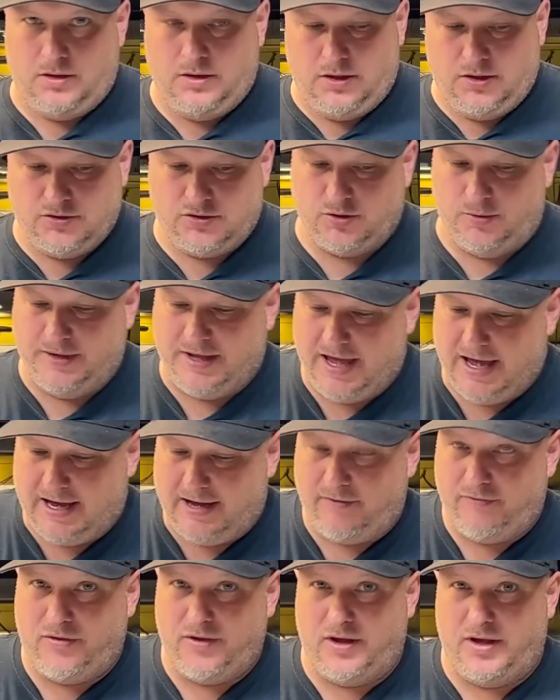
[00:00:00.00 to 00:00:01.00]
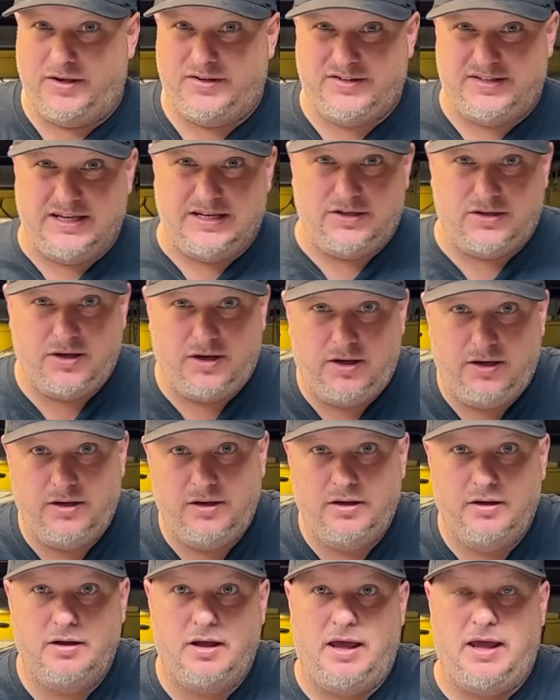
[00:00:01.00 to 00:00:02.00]
So we have the seat
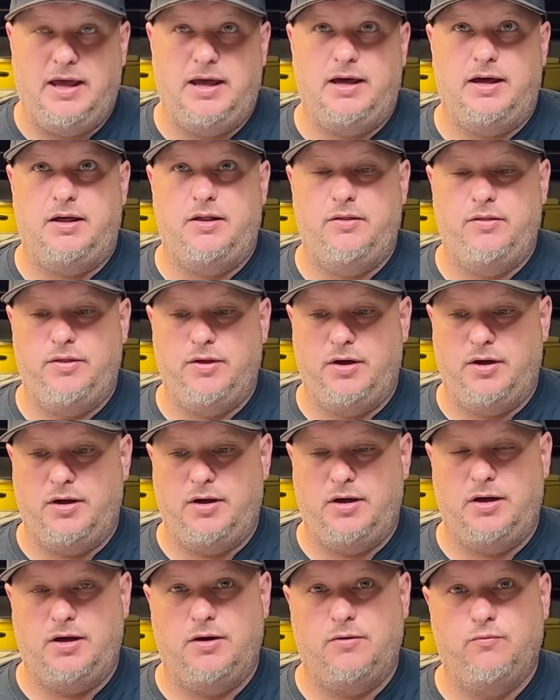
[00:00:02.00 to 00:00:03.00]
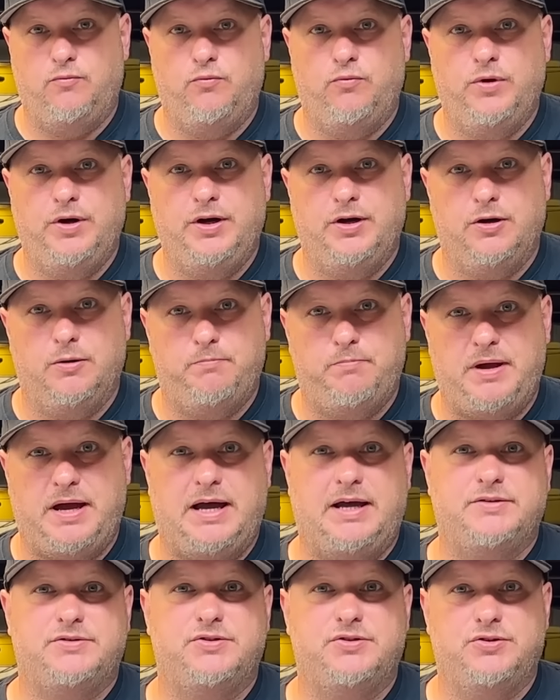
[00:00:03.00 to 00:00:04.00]
done and the rear
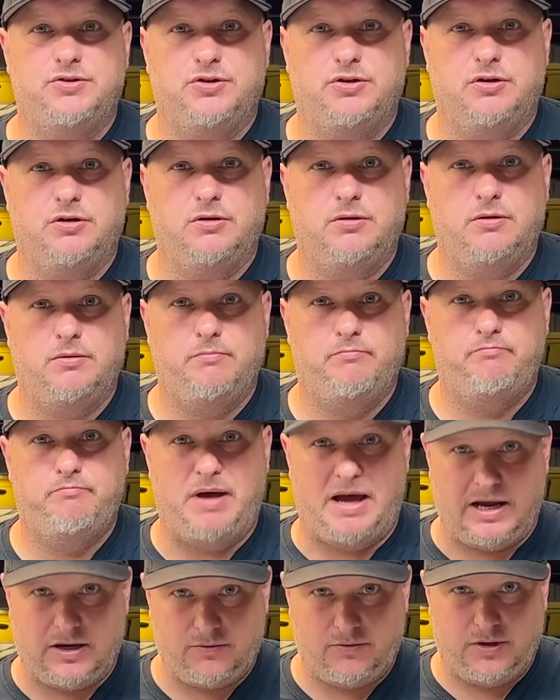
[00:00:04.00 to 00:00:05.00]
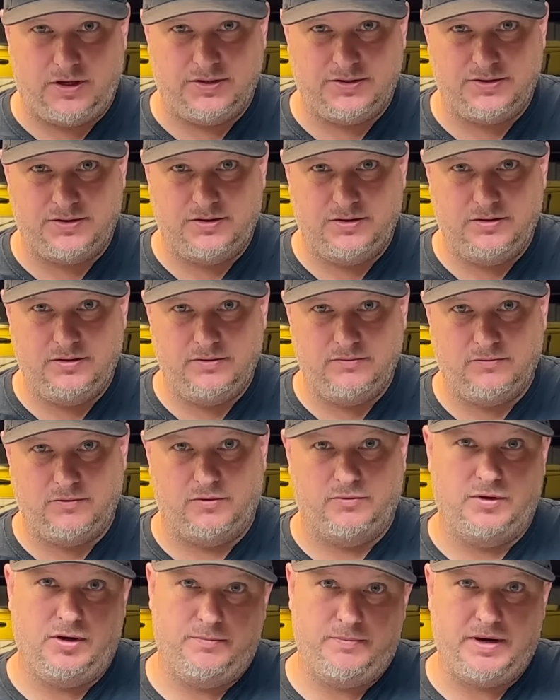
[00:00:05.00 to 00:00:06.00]
passenger backrest,
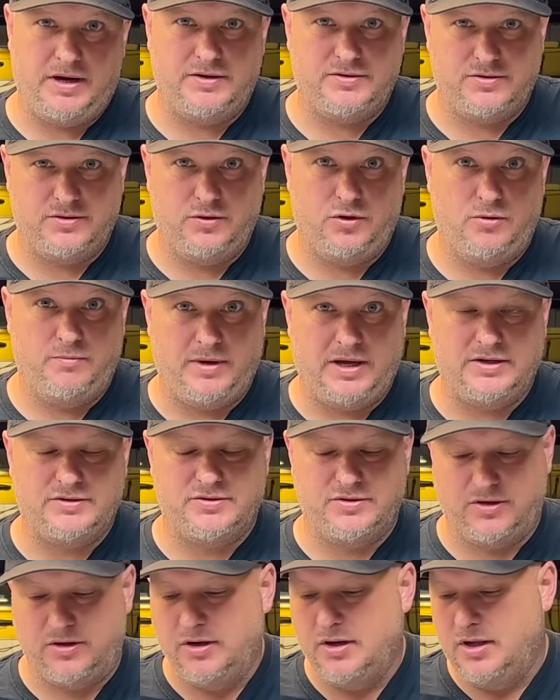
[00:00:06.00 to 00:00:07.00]
well, rear passenger, only passenger